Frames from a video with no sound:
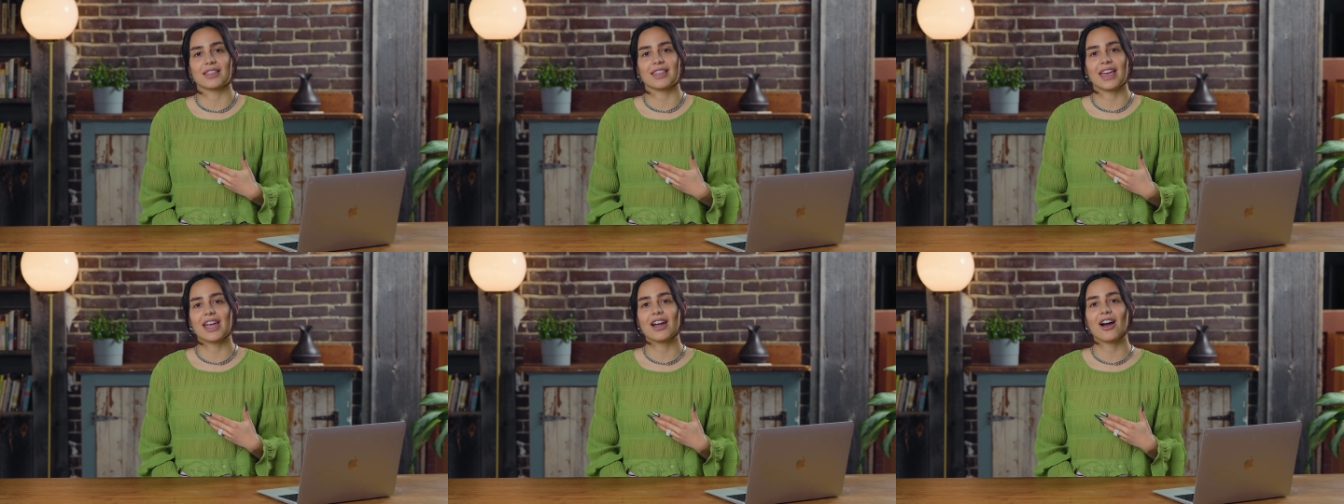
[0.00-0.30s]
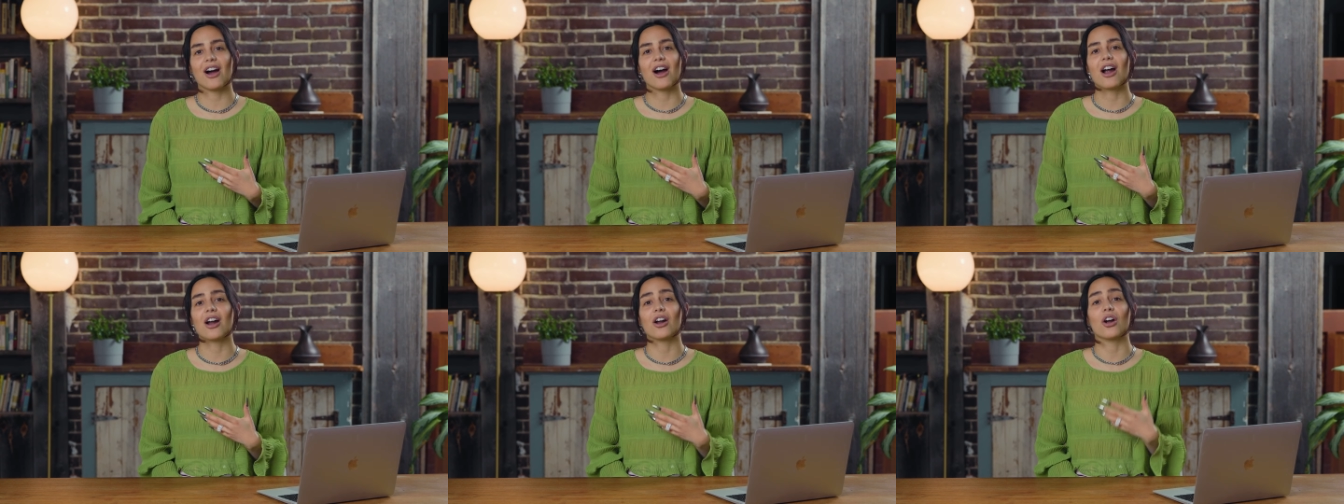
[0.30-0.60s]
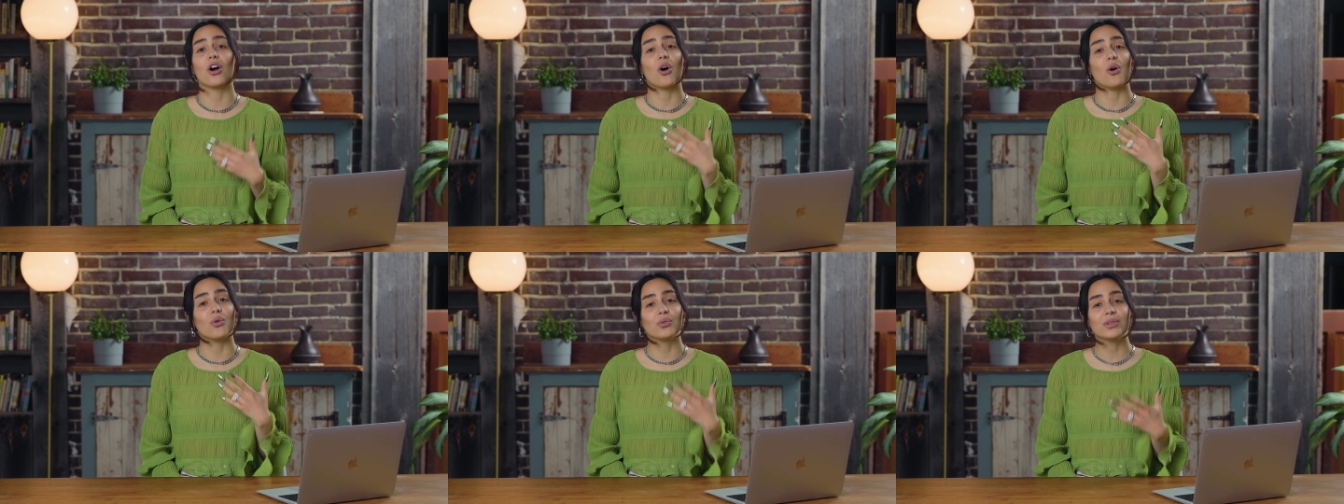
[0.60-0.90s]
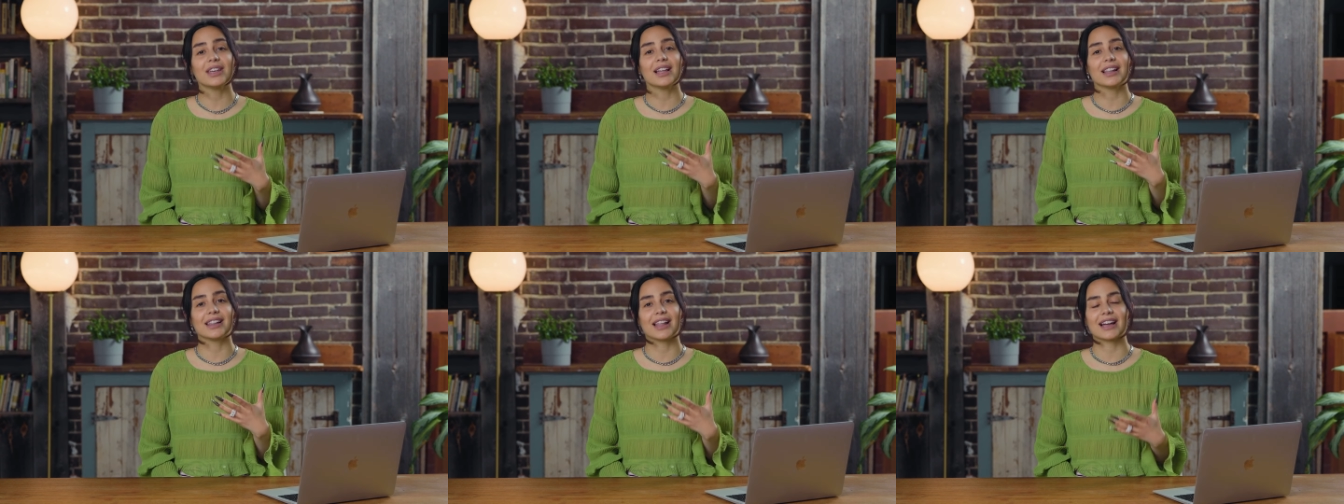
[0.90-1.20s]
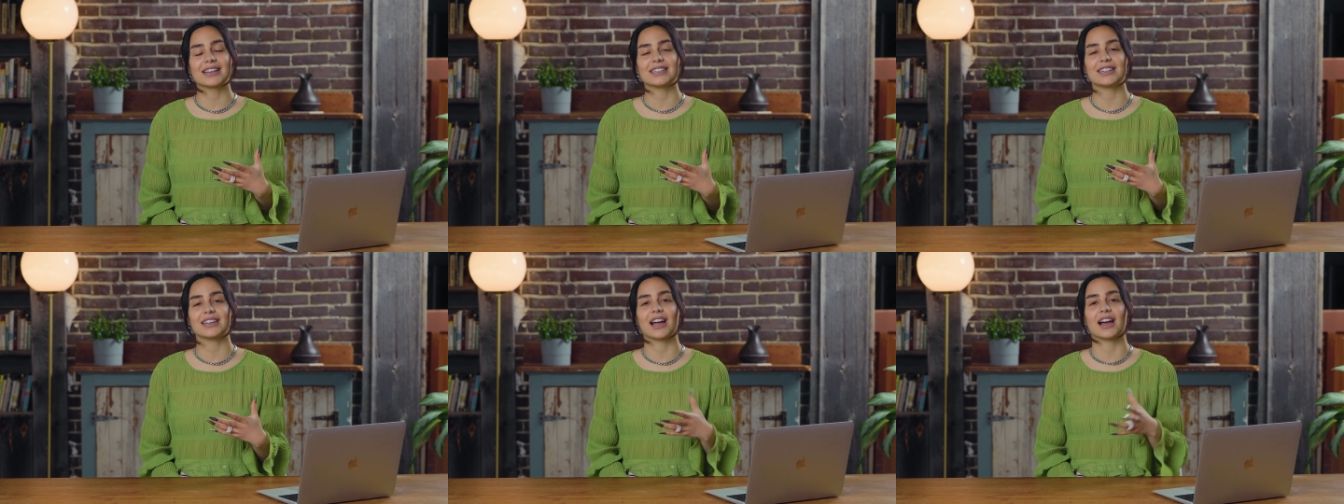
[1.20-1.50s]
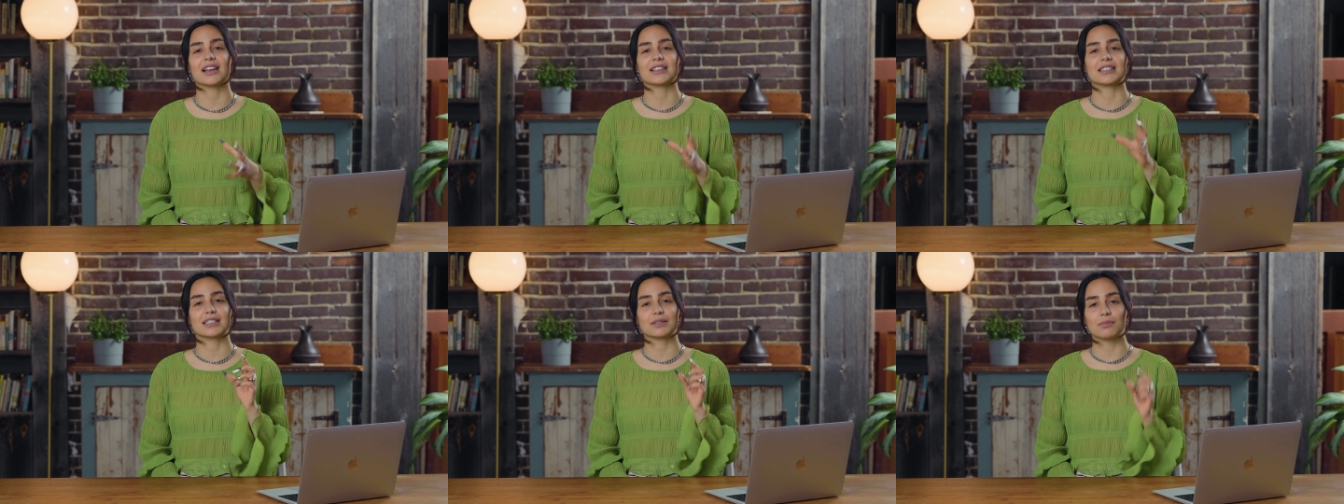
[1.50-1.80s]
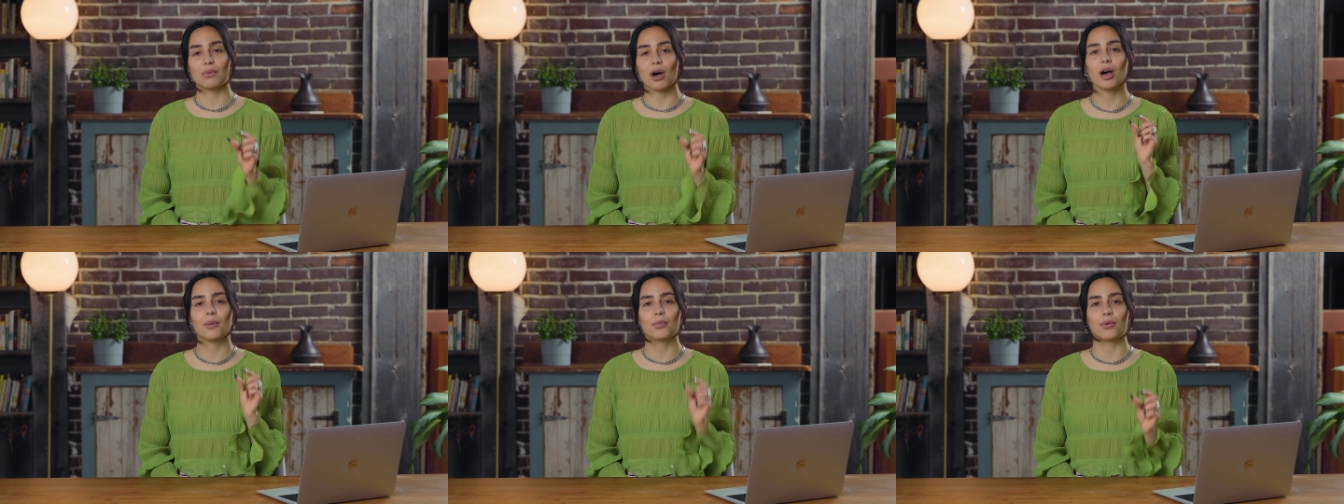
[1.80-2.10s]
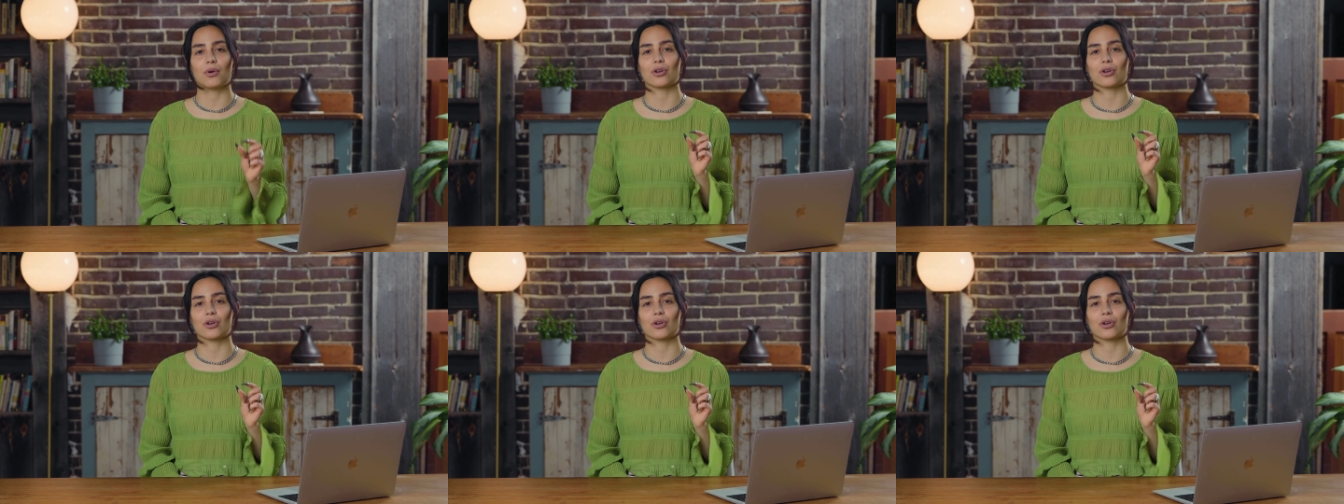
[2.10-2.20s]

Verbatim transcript: They are only electing a small